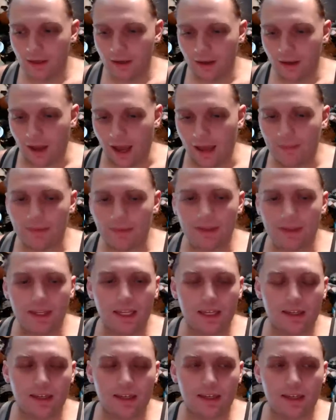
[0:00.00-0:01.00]
I've been
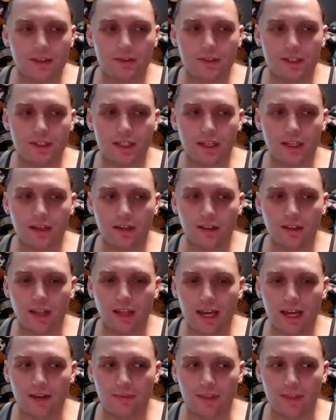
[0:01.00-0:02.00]
getting interested in a
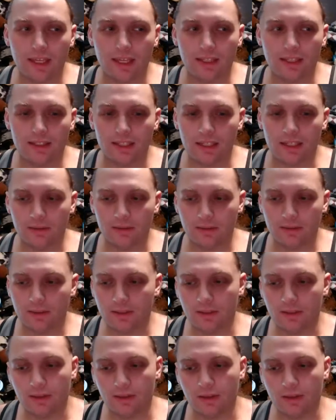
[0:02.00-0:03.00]
lot of things, and
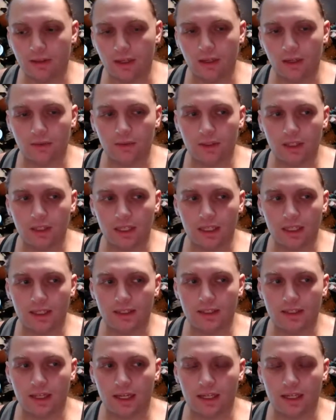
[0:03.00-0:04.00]
it really is
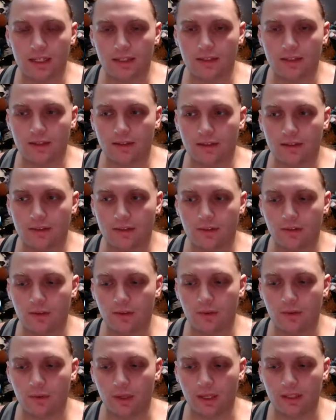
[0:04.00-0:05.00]
nice
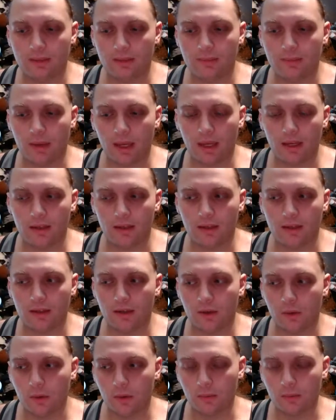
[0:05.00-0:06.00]
to expand
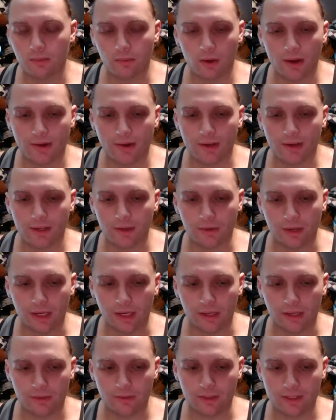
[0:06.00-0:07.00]
or broaden your
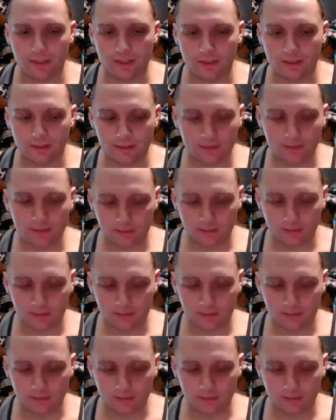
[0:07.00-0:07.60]
interests.